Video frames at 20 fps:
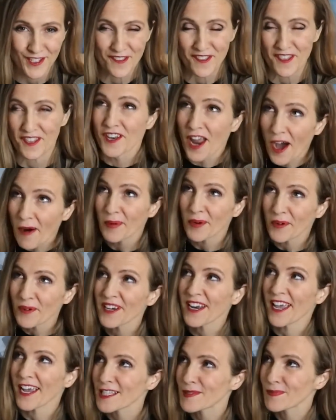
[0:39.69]
the #1
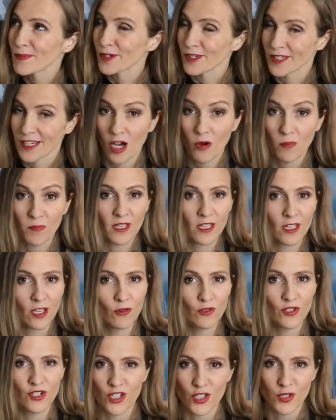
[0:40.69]
expert in helping coaches